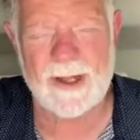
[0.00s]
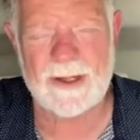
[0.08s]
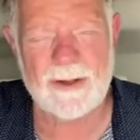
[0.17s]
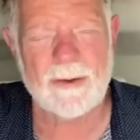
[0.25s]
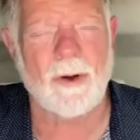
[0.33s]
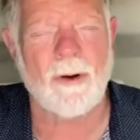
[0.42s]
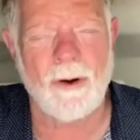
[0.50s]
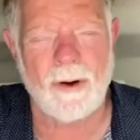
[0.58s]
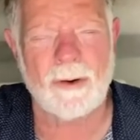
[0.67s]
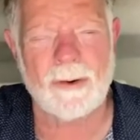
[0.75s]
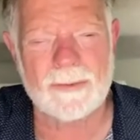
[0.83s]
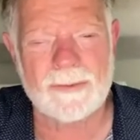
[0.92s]
that you
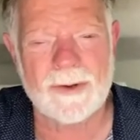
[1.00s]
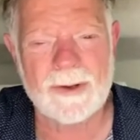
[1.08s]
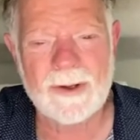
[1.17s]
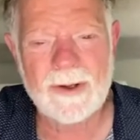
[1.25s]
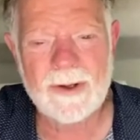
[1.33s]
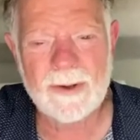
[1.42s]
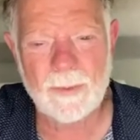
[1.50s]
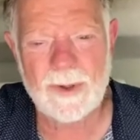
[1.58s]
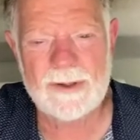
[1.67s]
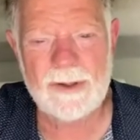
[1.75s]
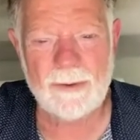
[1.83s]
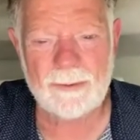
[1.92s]
called.
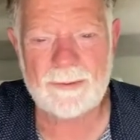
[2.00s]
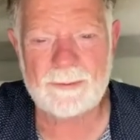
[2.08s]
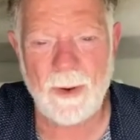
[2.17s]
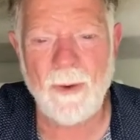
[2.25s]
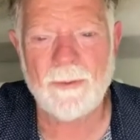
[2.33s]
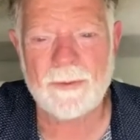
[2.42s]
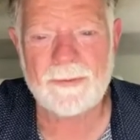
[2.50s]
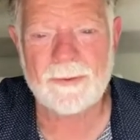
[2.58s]
When you spoke